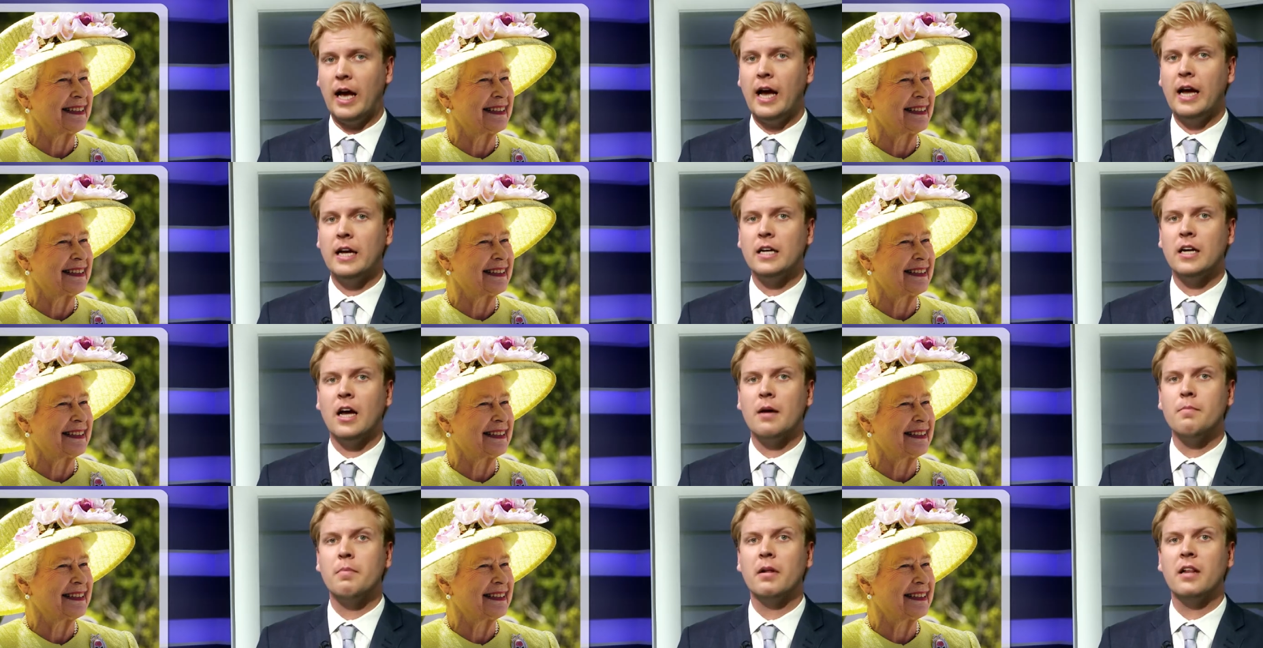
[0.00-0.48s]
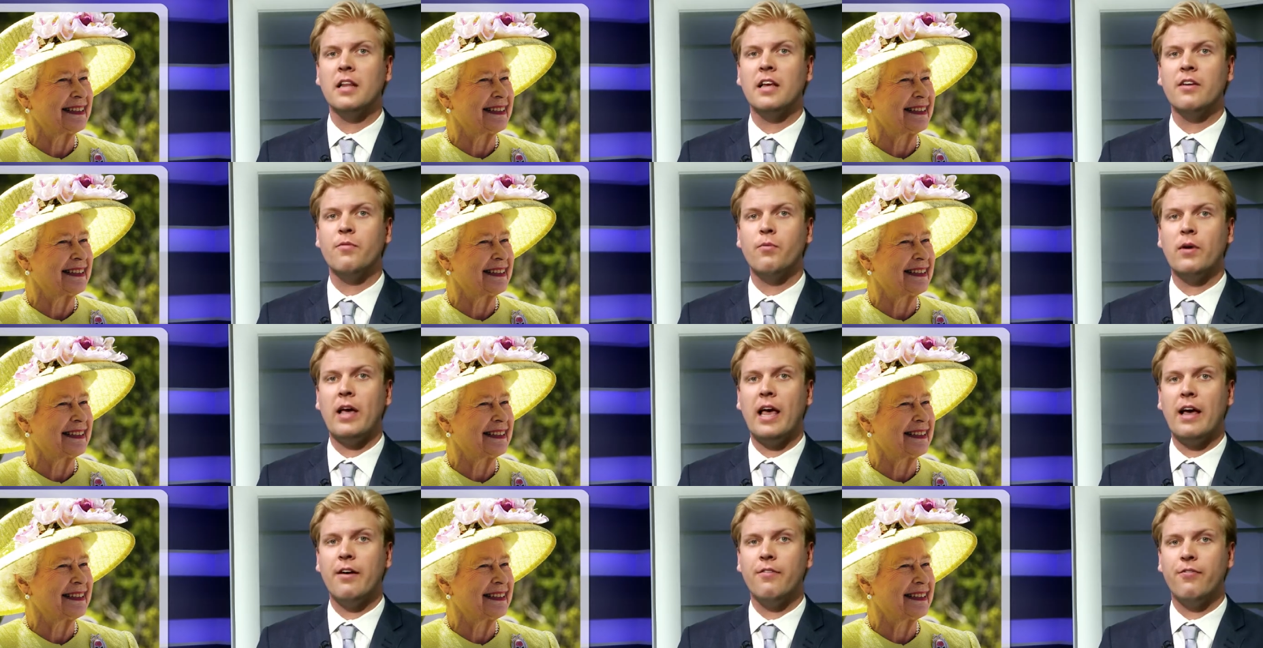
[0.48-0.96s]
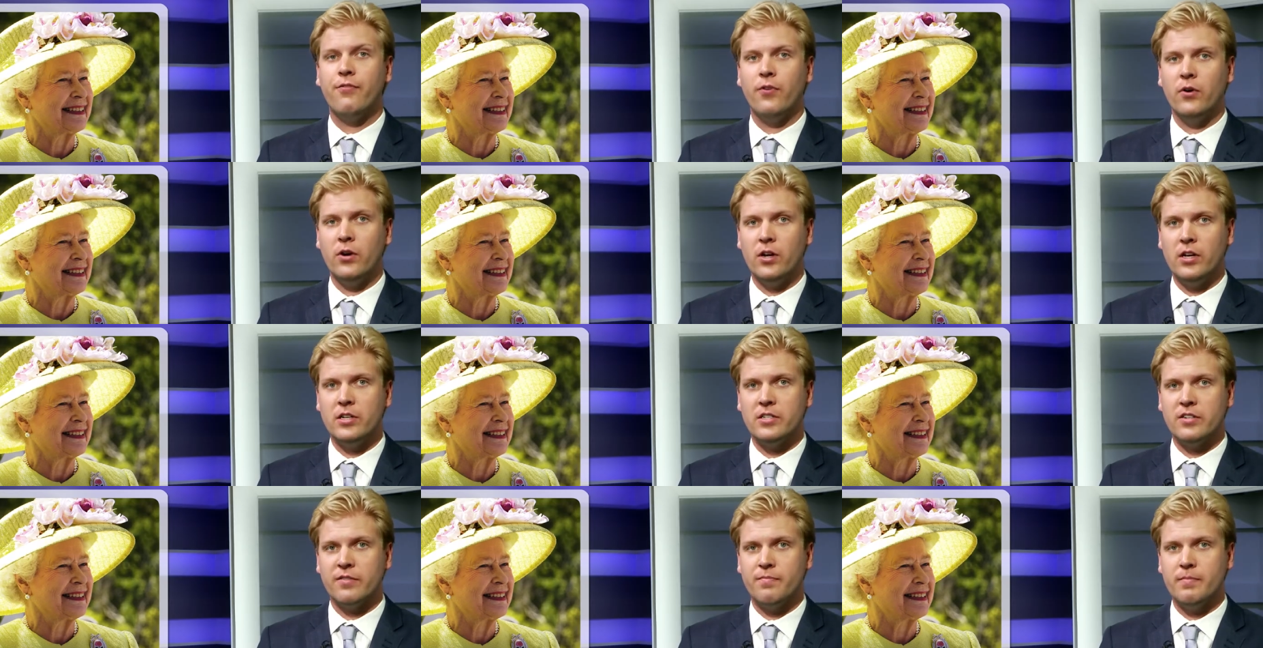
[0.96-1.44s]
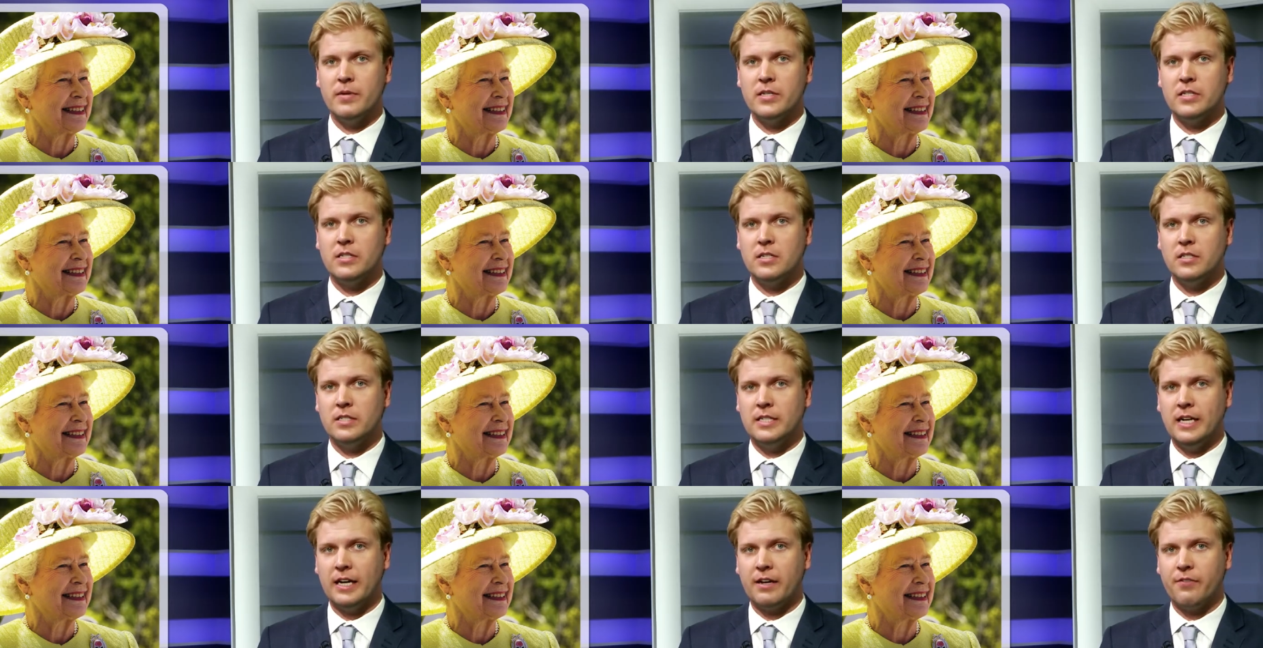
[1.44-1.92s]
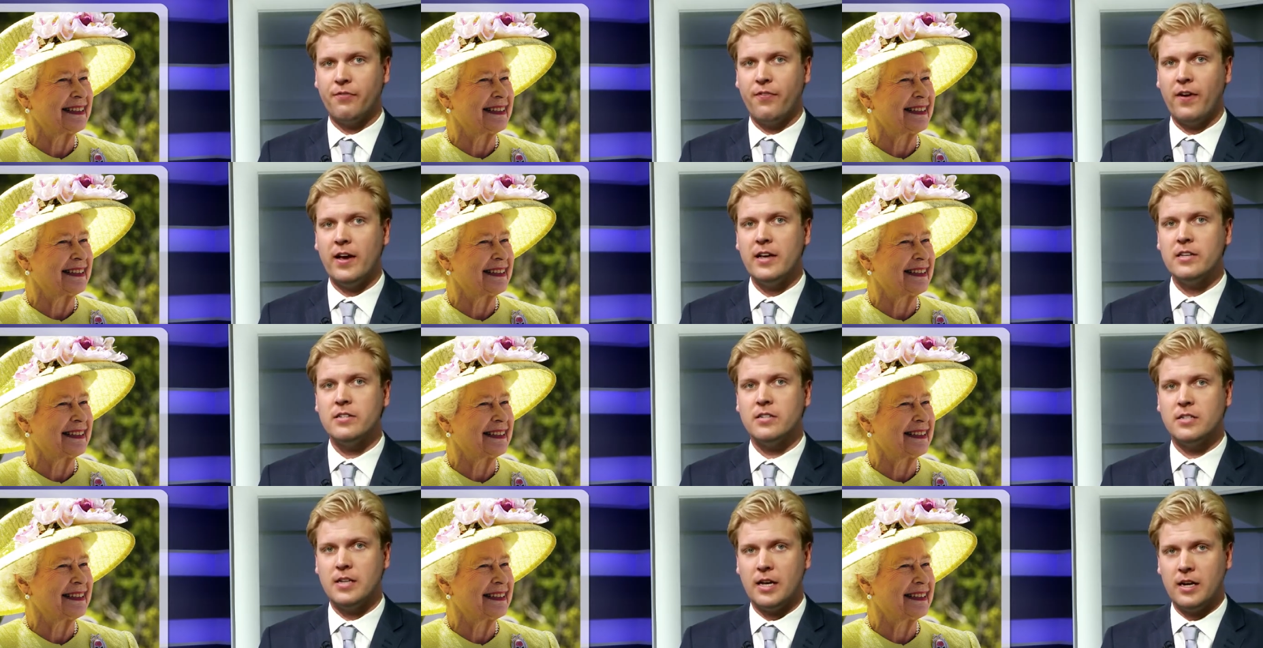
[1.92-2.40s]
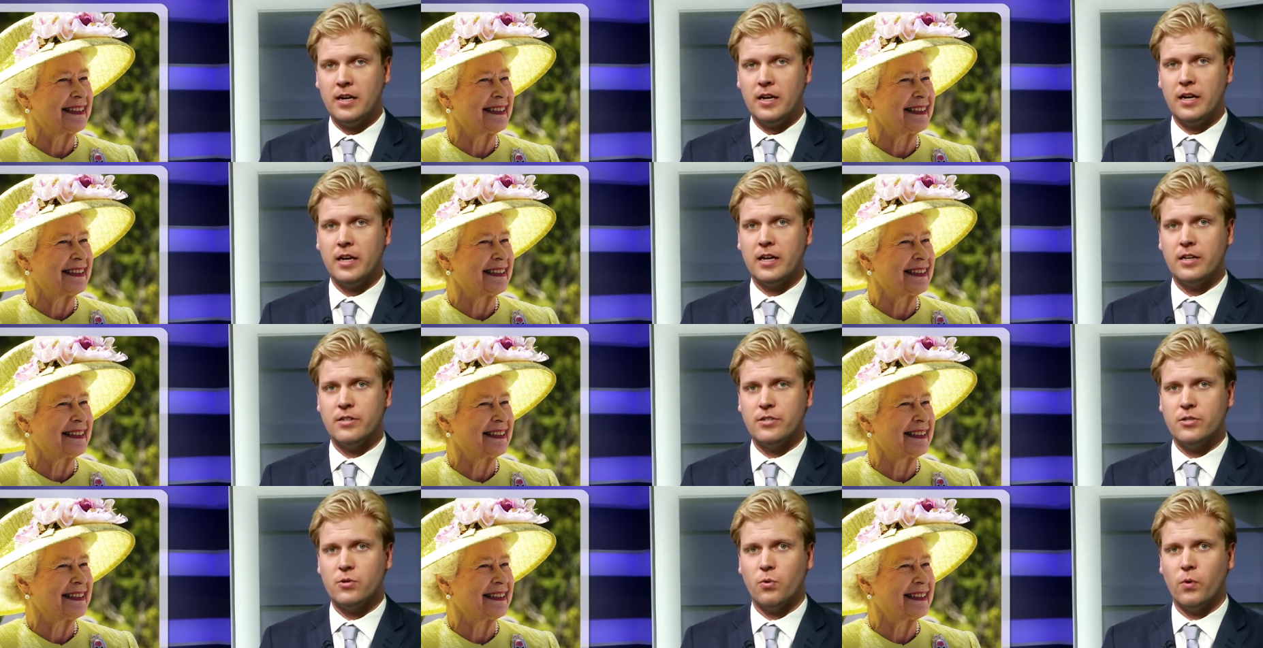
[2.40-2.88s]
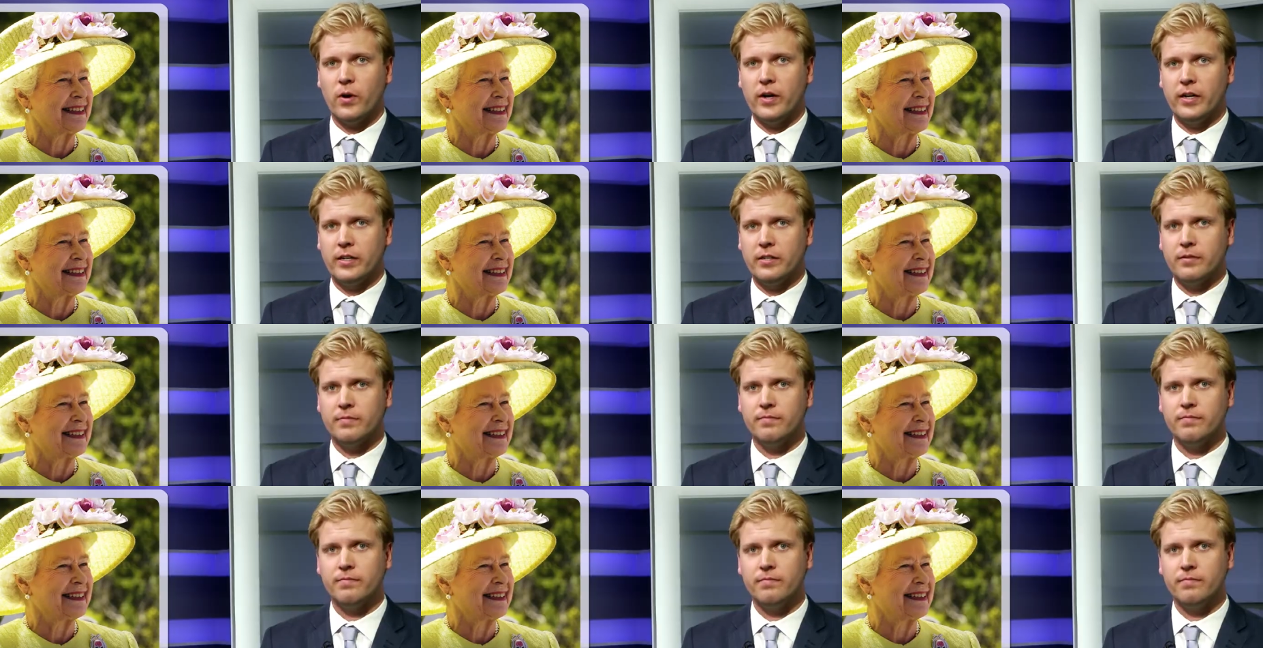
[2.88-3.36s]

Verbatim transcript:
Speaker 1: And I believe we have footage of Mr. Dickface sending his tweet.